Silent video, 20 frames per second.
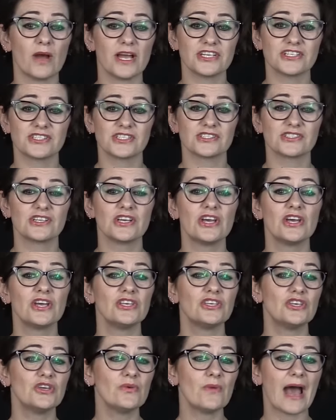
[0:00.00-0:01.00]
questions
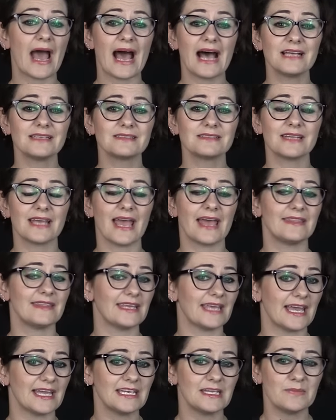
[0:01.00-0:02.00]
you asked and
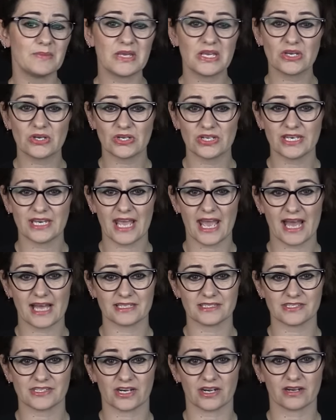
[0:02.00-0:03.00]
the NDP couldn't
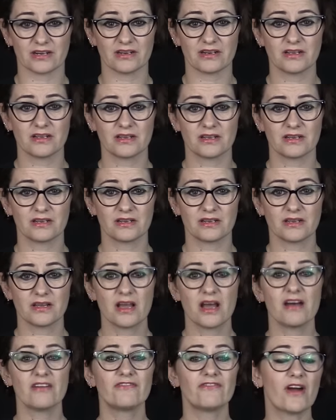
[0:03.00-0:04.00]
answer.
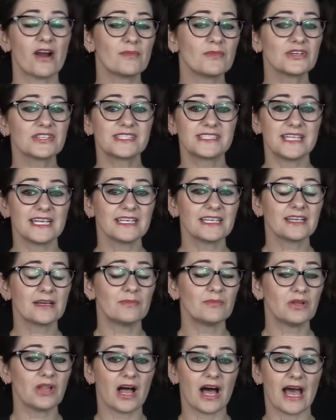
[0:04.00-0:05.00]
Farmers didn't
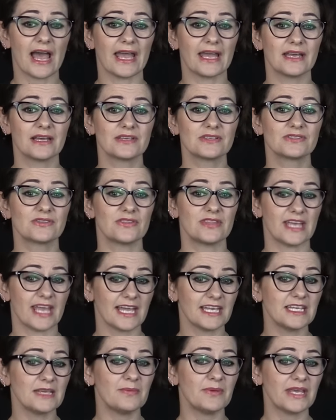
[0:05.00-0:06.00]
comply, so the
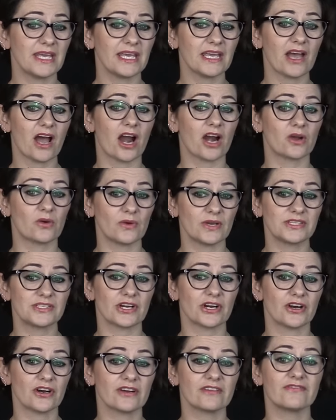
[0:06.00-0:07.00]
NDP are going
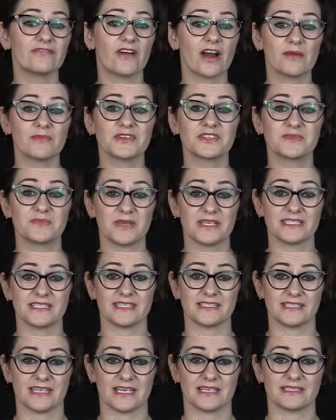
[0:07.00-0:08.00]
to hurt farmers'
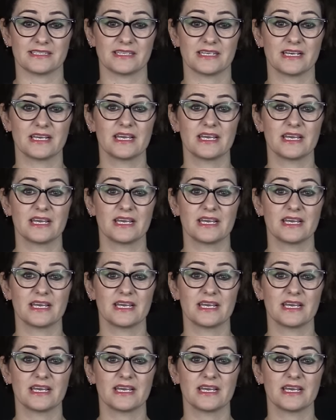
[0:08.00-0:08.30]
businesses.